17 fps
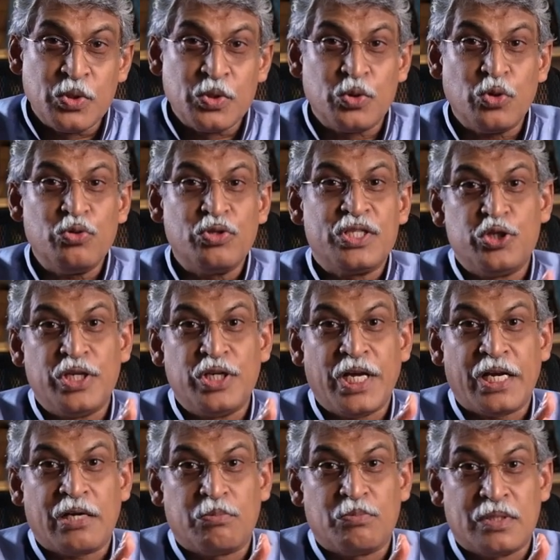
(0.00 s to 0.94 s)
So this
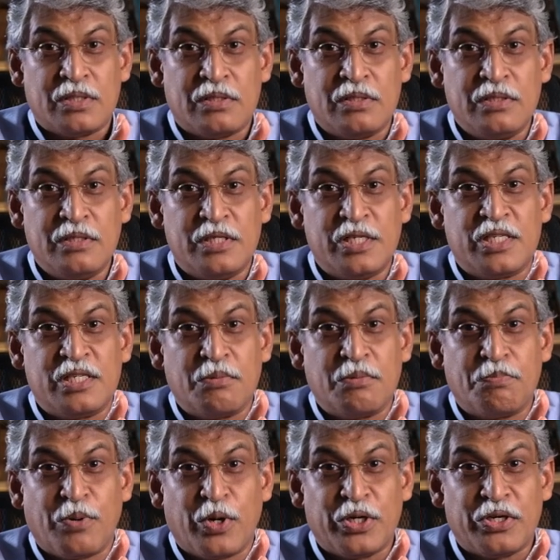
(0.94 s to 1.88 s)
gentleman,
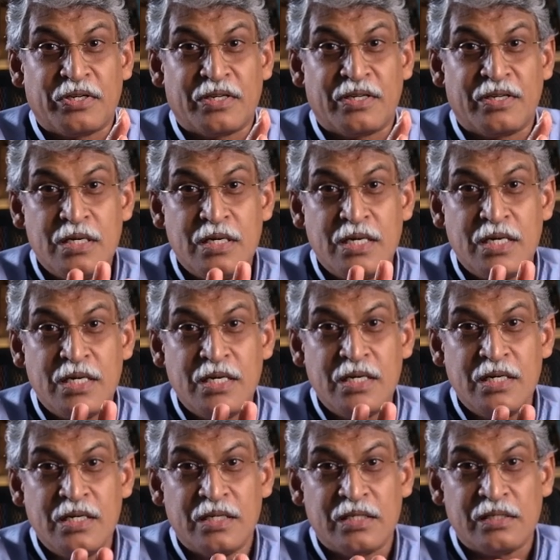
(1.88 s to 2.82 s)
disappointed,
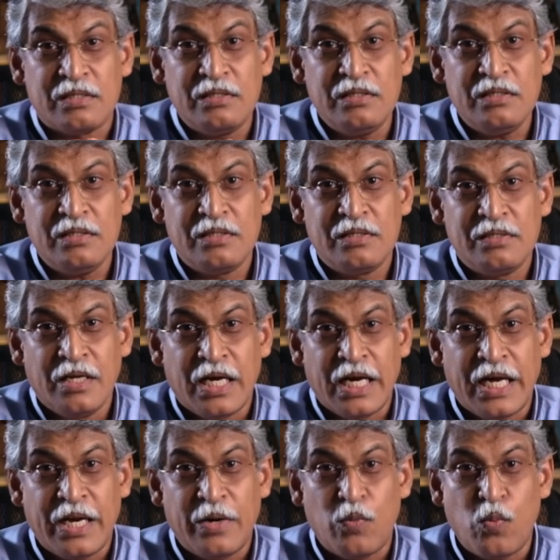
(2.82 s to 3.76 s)
turns
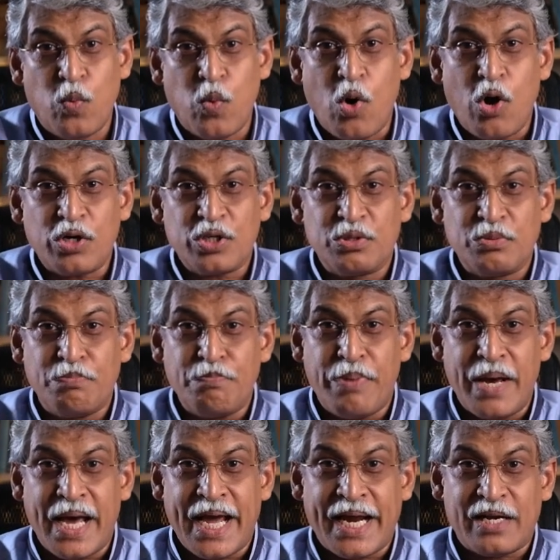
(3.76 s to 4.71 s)
and walks
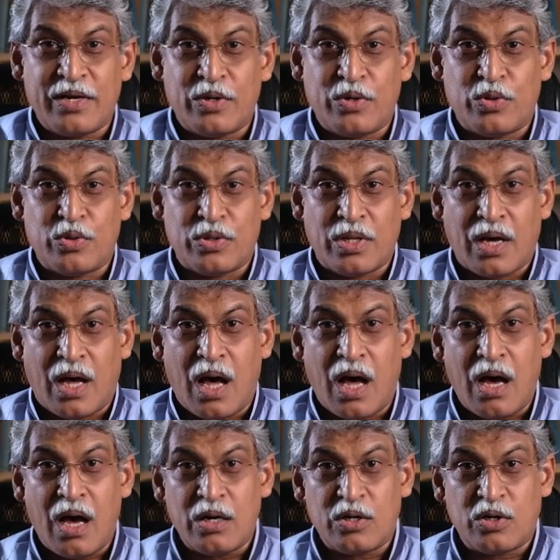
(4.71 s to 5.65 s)
back to the
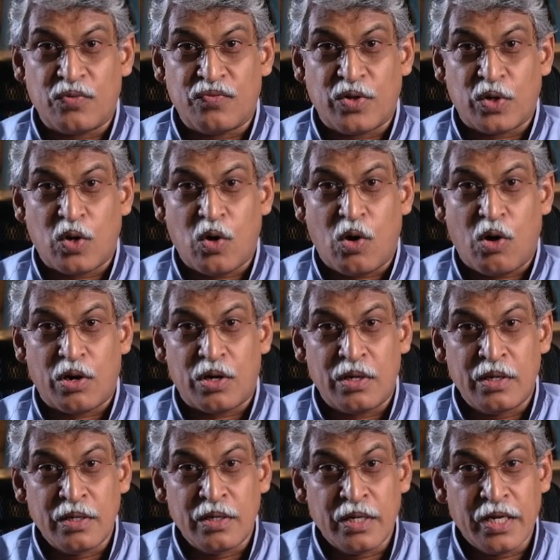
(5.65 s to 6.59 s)
heart of the court.
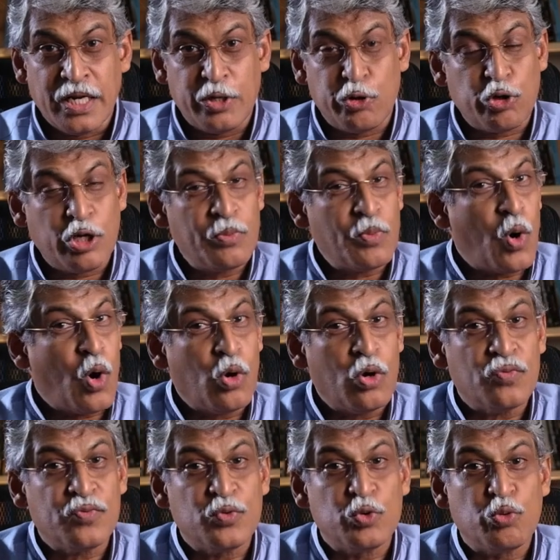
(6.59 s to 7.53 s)
It took him
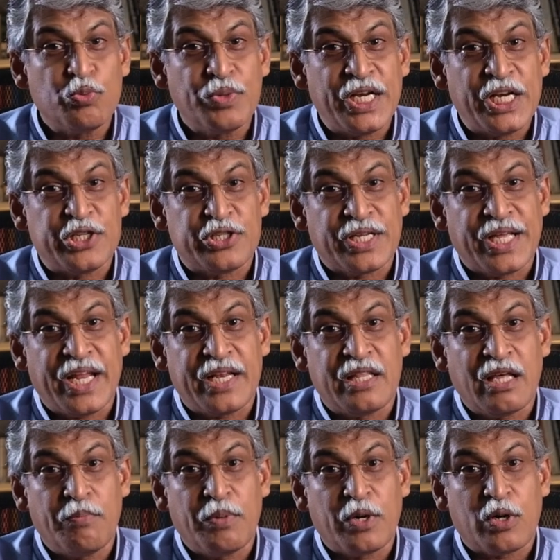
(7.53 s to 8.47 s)
all of 2 minutes to get
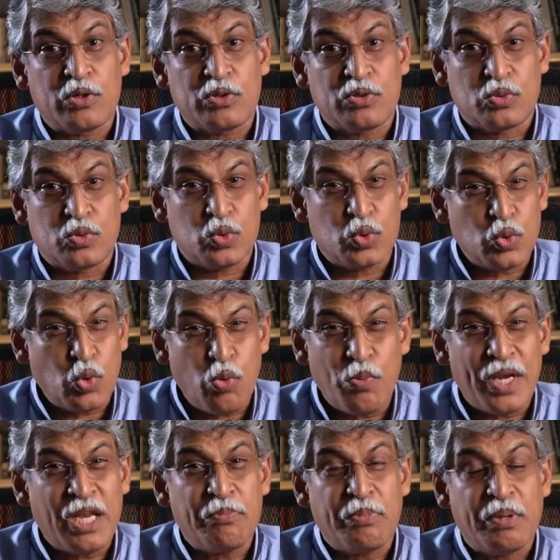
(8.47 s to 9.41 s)
there because so
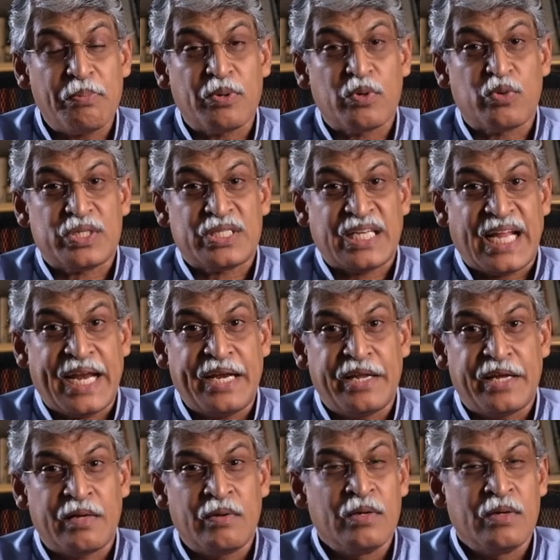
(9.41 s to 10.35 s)
many people were
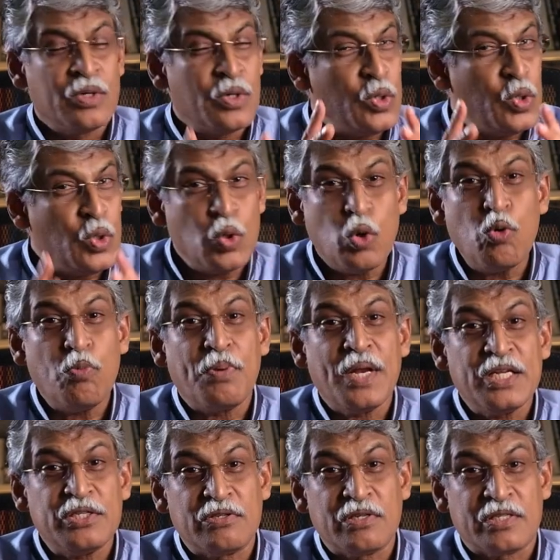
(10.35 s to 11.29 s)
standing, no
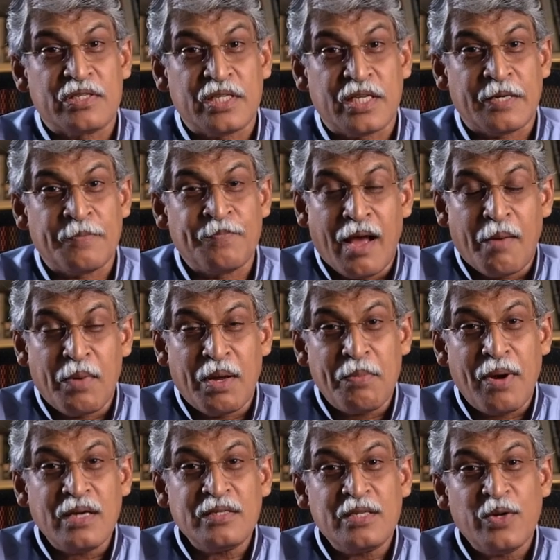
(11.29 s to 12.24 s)
place to sit. My
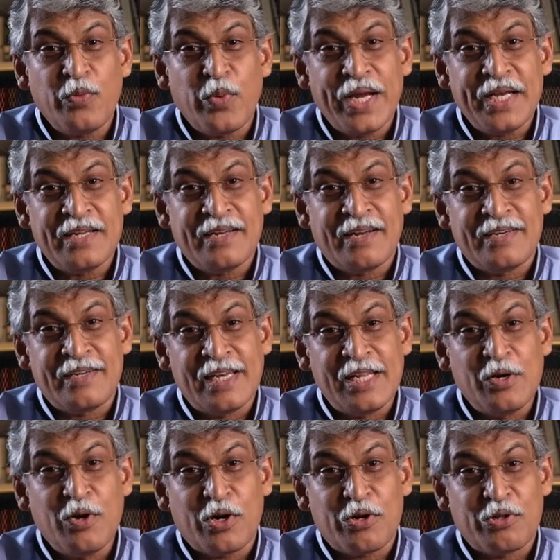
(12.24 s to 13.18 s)
master waited until
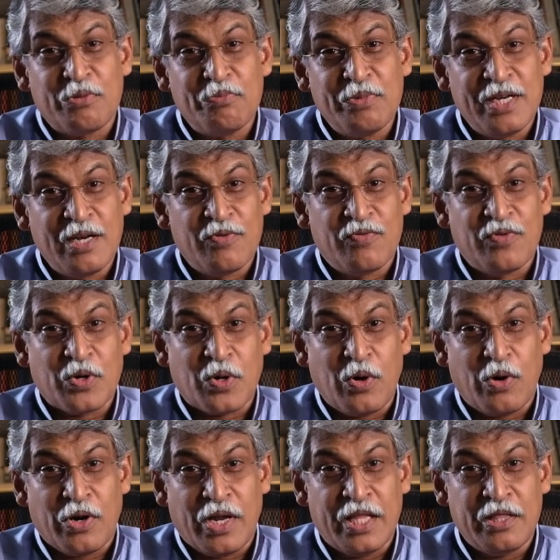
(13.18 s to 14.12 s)
he got to the middle of the
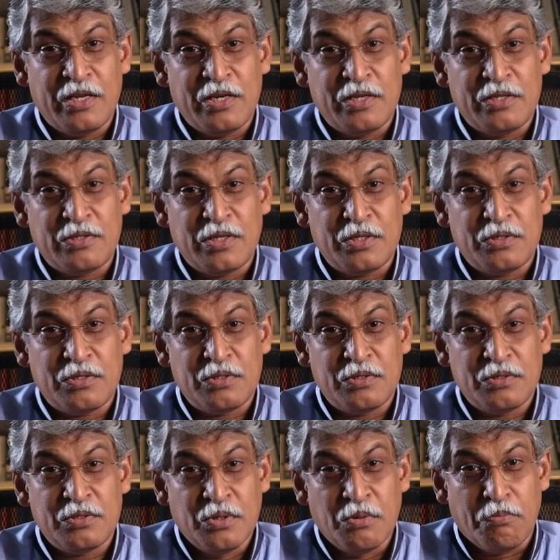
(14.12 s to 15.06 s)
court and then he says,
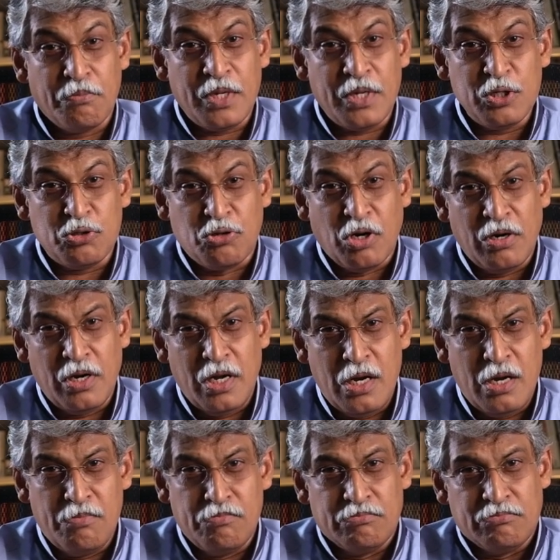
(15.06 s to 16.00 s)
Mr.
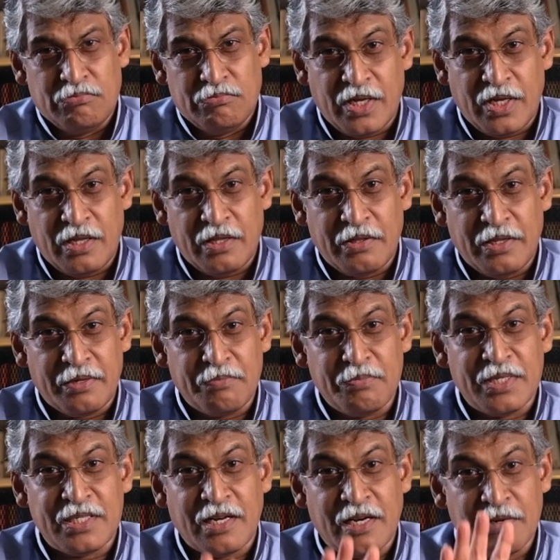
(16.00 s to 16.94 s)
Lim! And then
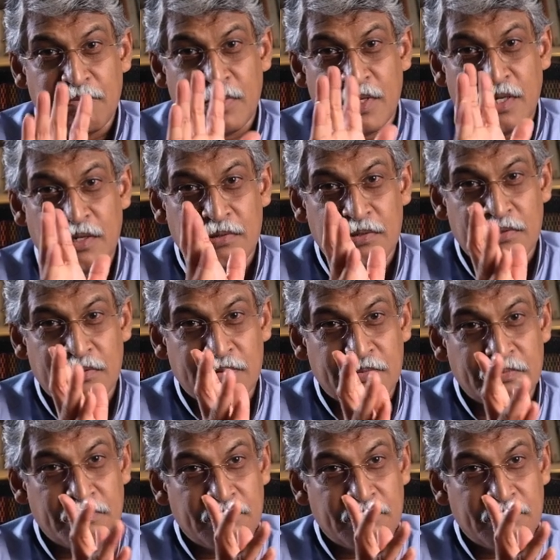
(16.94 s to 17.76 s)
Mr. Lim turns.